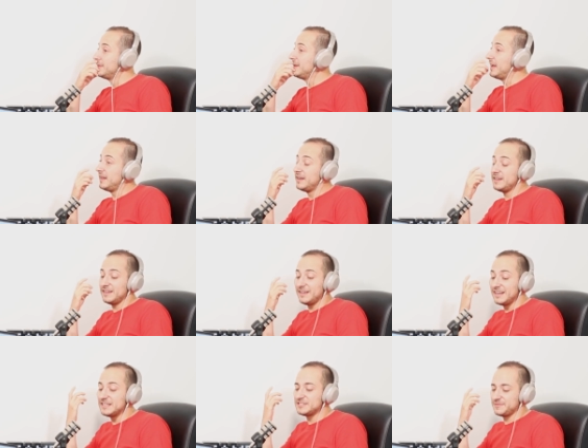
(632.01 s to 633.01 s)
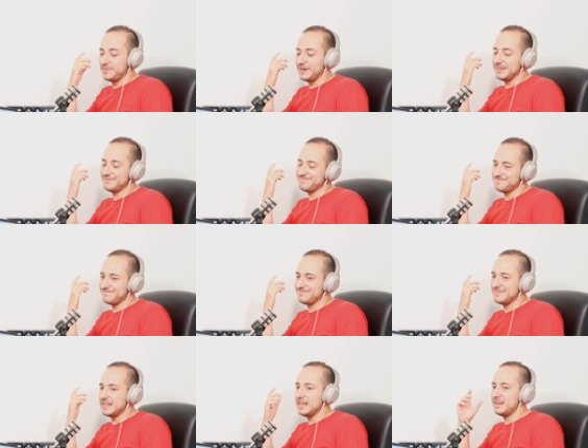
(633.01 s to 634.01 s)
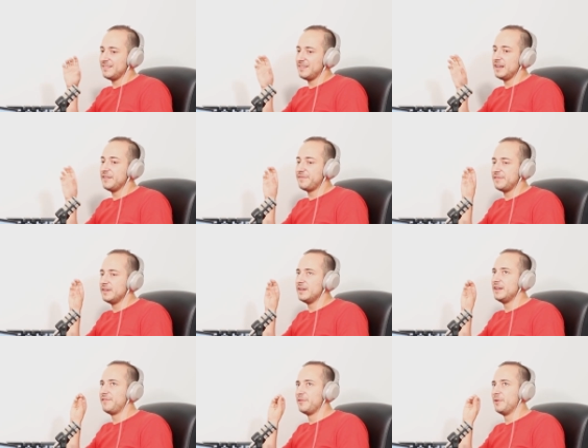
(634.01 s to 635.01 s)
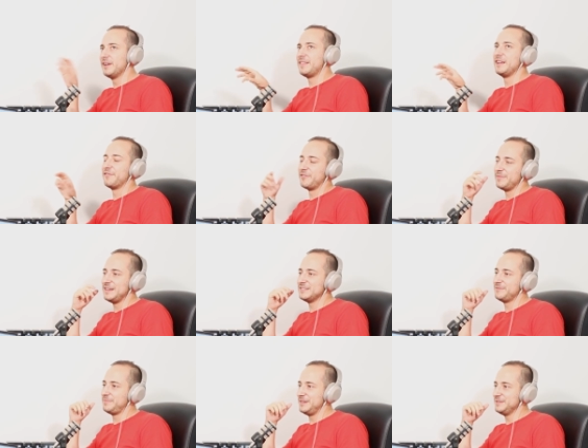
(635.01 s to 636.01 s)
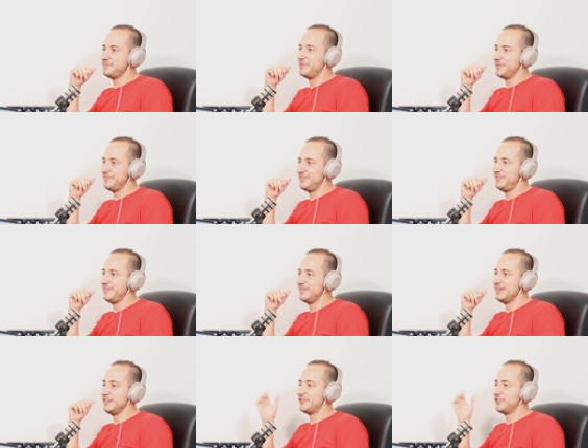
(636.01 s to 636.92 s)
Yeah, it, it is, but it, if if you want to think of from ESPN's point of view, yep.